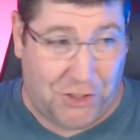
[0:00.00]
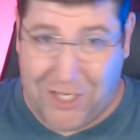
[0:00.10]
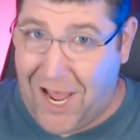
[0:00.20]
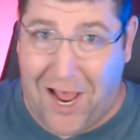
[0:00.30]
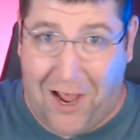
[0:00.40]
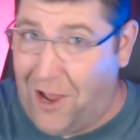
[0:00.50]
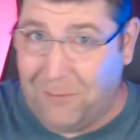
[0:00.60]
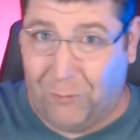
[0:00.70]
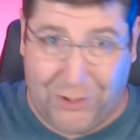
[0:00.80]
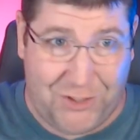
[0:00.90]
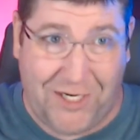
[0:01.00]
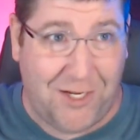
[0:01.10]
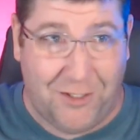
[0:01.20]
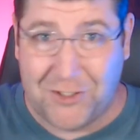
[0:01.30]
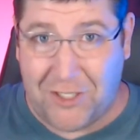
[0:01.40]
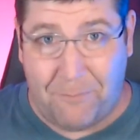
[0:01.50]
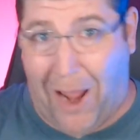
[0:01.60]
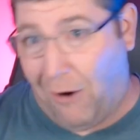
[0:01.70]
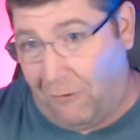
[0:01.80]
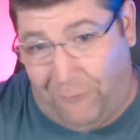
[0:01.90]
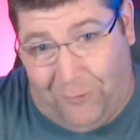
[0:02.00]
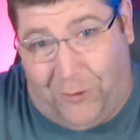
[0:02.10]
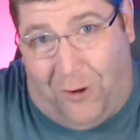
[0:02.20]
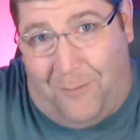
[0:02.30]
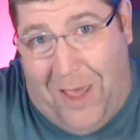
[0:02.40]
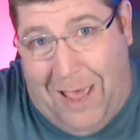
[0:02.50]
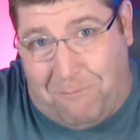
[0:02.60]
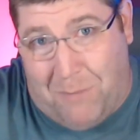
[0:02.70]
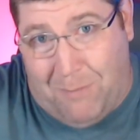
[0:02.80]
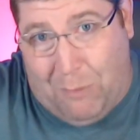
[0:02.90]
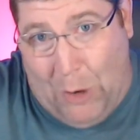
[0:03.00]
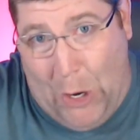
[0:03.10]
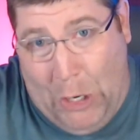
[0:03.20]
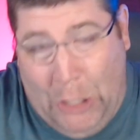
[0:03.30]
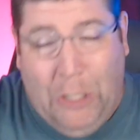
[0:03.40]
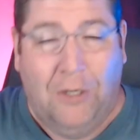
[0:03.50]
Yeah, I'm ridiculously powerful. Come at me, bruh.